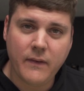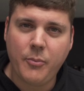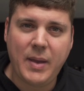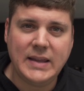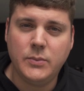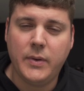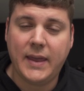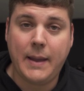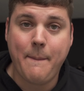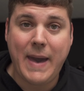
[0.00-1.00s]
Painted with
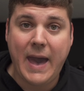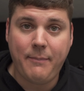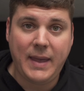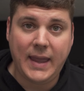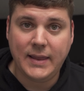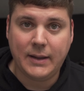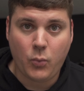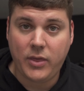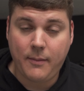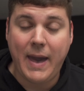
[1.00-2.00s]
like a matte paint, like
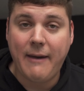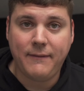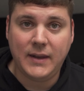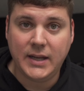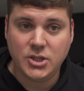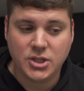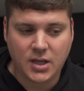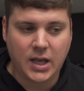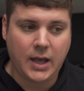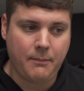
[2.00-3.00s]
with a matte finish,
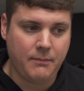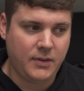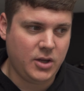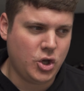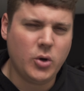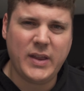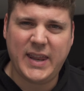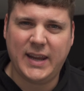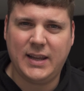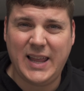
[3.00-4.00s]
you know
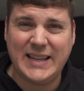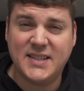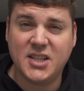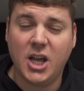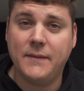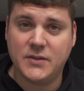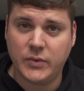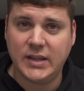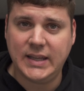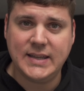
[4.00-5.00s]
that it like scuffs really